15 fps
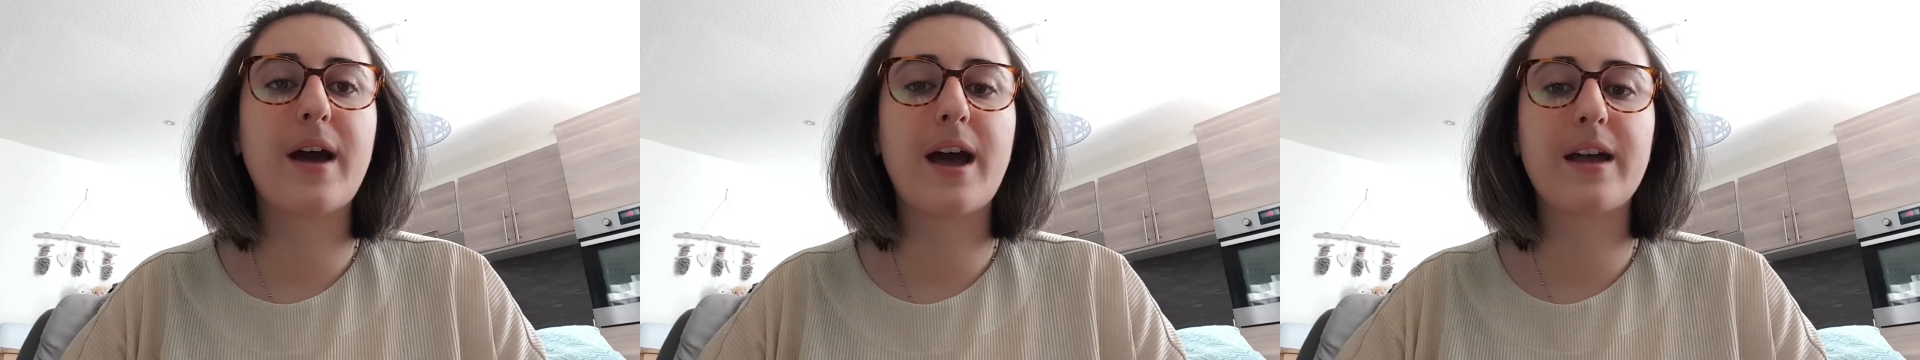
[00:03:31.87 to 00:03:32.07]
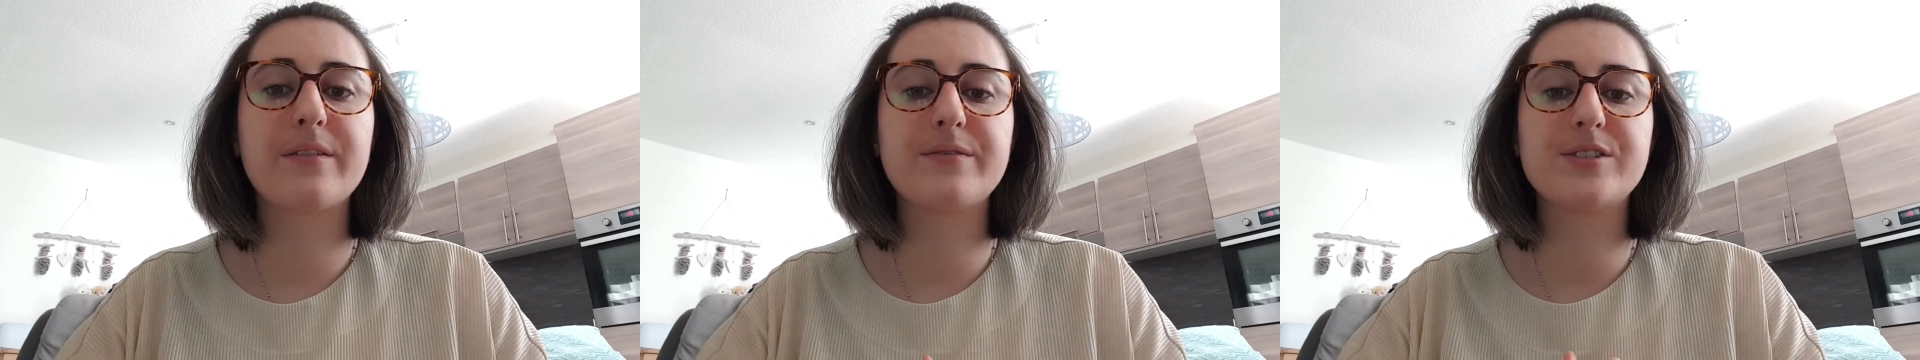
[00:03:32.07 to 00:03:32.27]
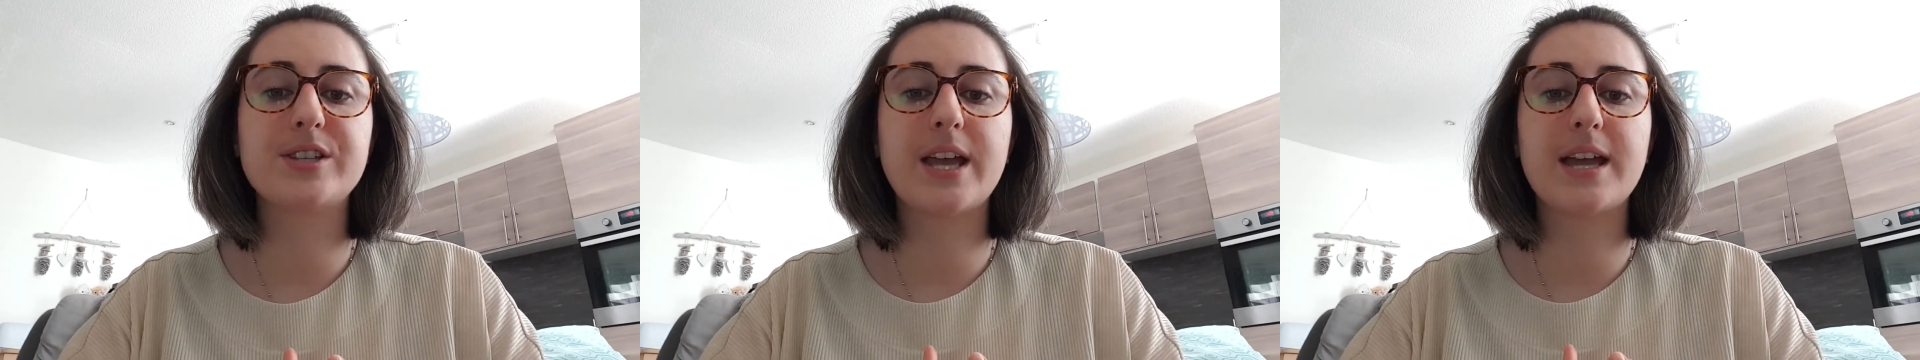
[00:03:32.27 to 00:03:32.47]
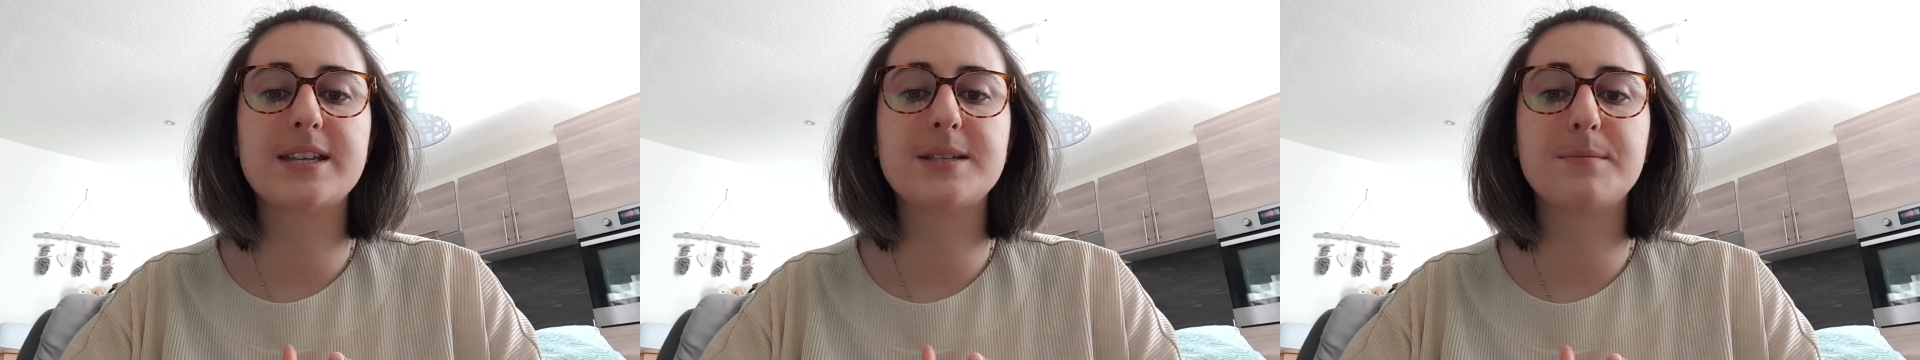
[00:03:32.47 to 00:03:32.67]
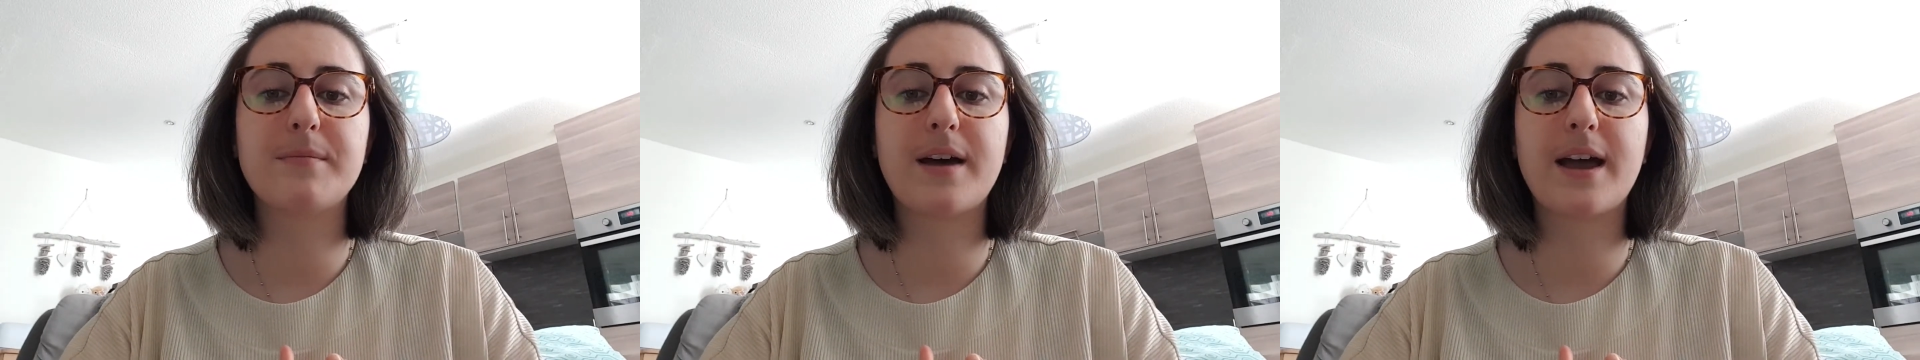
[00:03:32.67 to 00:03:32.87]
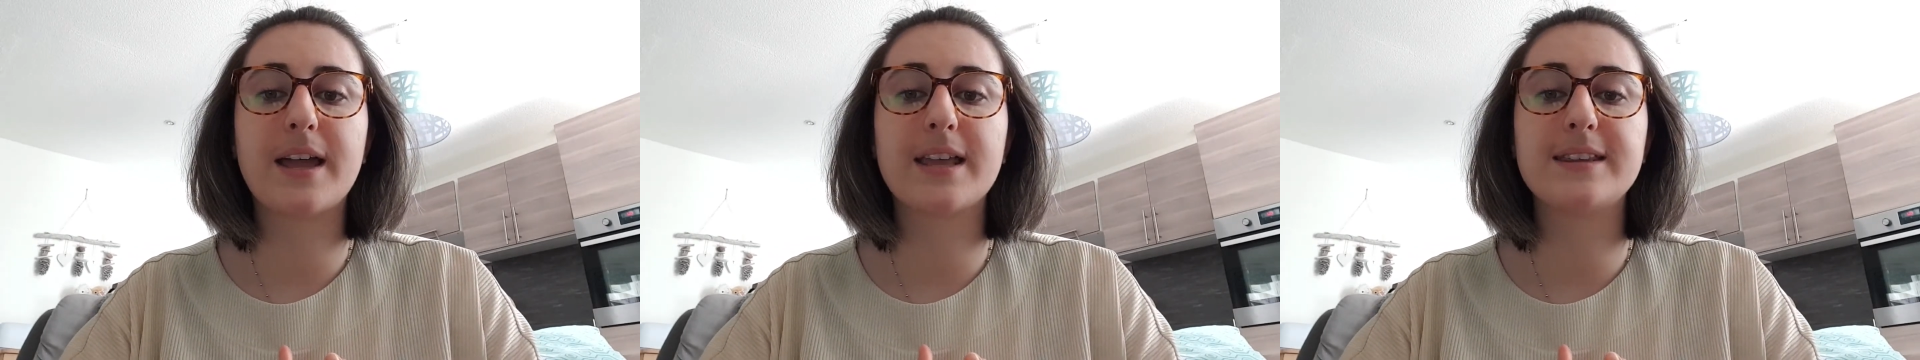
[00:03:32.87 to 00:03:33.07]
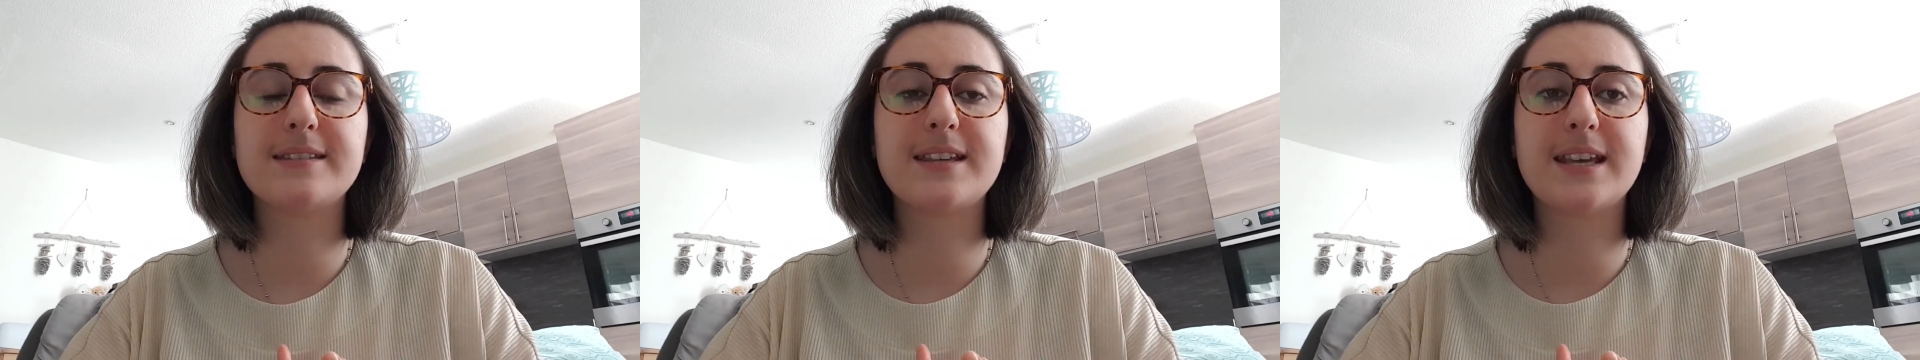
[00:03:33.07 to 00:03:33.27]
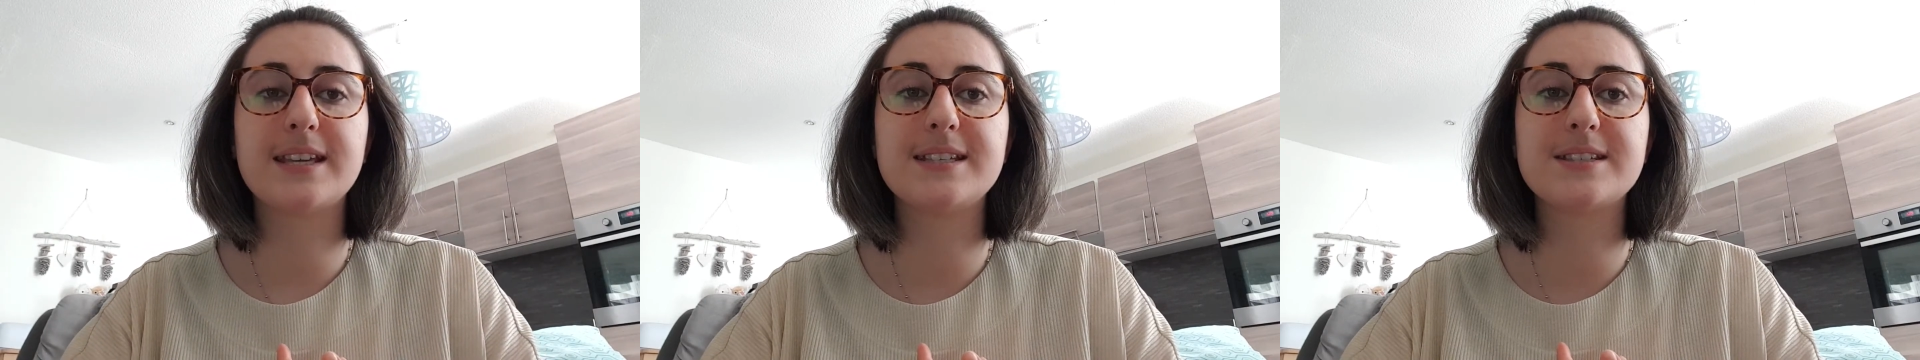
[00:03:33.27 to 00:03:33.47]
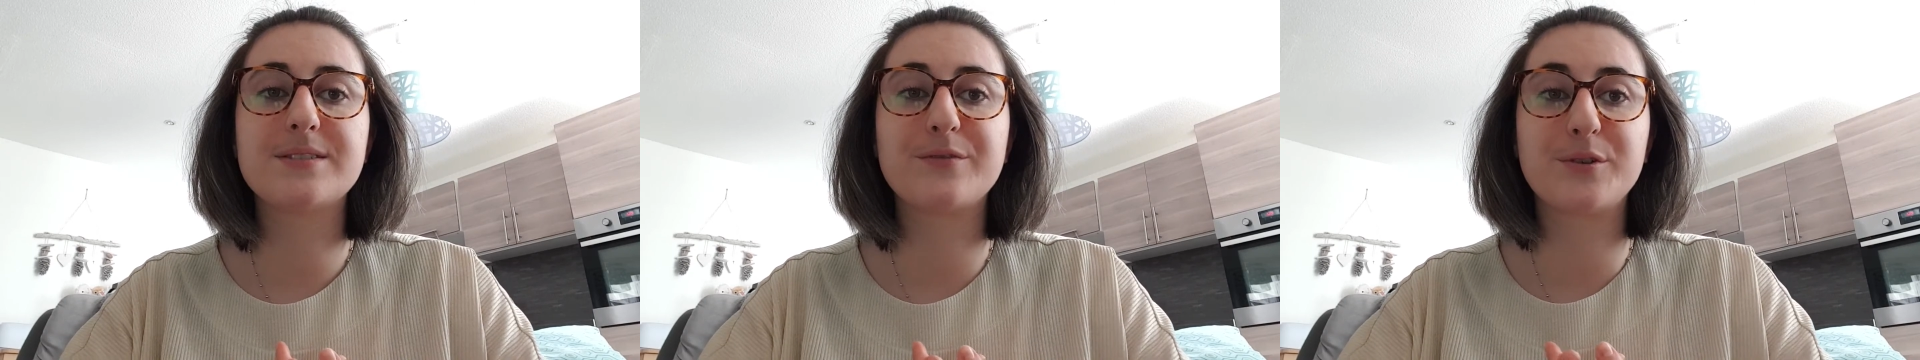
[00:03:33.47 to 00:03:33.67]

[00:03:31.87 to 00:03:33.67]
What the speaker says: I've shared my taste